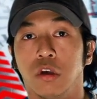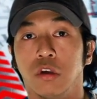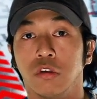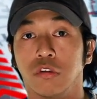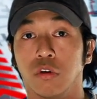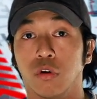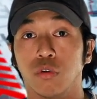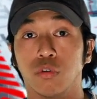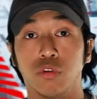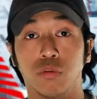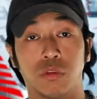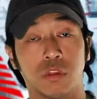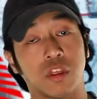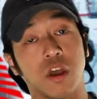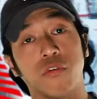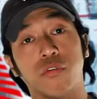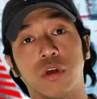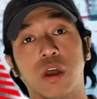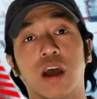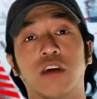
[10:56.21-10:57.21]
So you
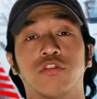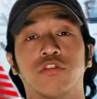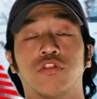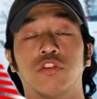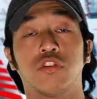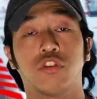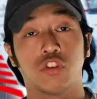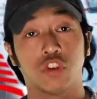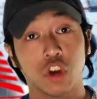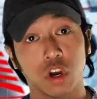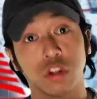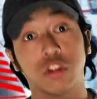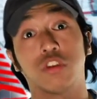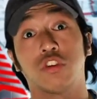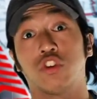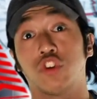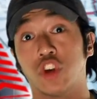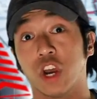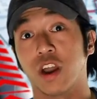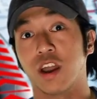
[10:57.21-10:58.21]
definitely have, should
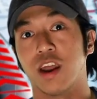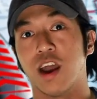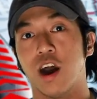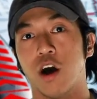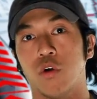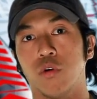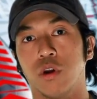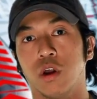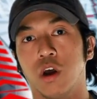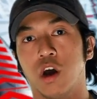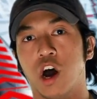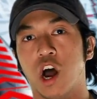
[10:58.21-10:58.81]
check it out.